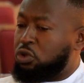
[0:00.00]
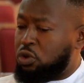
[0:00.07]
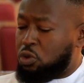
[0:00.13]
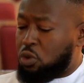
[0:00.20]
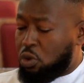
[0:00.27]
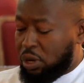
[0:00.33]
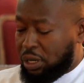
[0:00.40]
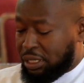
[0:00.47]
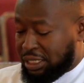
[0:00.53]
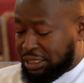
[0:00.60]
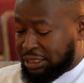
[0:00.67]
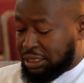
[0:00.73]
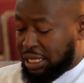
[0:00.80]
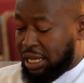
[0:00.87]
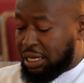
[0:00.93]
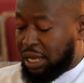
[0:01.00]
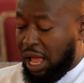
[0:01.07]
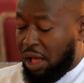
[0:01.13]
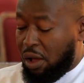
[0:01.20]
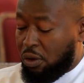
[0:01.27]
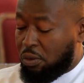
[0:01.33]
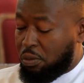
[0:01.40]
to know and understand
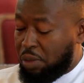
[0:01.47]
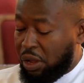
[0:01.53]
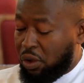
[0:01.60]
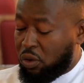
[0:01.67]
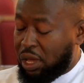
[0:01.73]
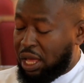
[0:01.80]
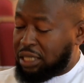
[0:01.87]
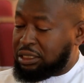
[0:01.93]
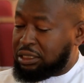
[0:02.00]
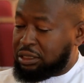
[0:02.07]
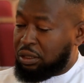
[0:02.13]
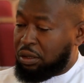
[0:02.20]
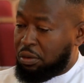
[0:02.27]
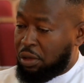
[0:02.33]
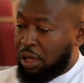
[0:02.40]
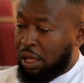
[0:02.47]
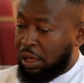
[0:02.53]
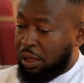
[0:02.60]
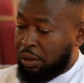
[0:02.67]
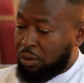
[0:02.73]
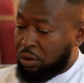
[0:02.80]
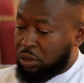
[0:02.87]
how biogas
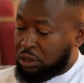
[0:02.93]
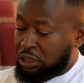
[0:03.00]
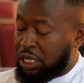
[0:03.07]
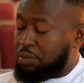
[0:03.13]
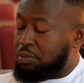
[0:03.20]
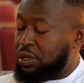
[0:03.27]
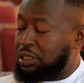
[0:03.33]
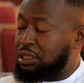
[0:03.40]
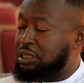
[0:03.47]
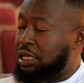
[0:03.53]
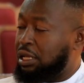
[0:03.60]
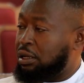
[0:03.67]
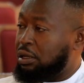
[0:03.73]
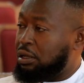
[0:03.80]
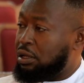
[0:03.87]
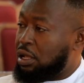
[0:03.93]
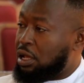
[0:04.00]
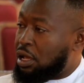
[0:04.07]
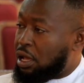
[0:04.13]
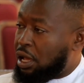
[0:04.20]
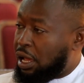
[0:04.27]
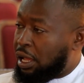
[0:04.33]
chambers and
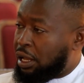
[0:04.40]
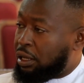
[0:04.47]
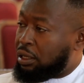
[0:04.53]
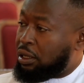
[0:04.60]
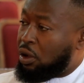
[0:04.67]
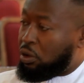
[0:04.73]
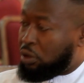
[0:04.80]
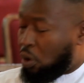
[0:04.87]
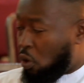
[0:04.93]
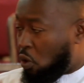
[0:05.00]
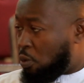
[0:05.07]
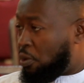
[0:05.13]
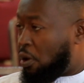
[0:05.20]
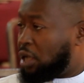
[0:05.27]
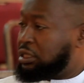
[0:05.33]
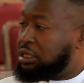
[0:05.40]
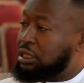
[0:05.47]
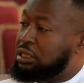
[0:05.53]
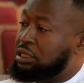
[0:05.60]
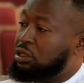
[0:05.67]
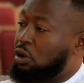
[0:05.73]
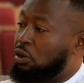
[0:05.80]
the whole
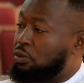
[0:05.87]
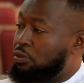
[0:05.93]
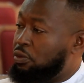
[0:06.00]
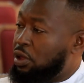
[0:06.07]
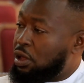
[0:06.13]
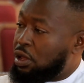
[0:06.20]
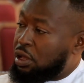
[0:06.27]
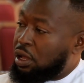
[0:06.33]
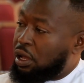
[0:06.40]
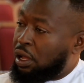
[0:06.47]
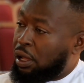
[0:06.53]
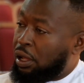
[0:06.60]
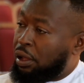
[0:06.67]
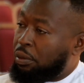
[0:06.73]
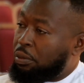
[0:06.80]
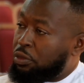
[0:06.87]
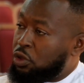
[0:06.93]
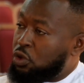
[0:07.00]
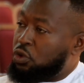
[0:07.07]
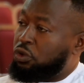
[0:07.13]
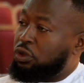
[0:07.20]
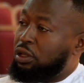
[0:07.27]
process of
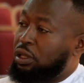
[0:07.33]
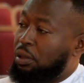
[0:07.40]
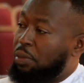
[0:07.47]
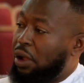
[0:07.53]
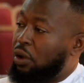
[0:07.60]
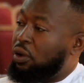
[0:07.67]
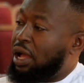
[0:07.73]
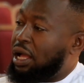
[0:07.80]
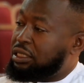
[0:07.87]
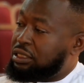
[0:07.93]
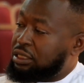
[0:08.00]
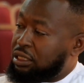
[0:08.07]
using the biogas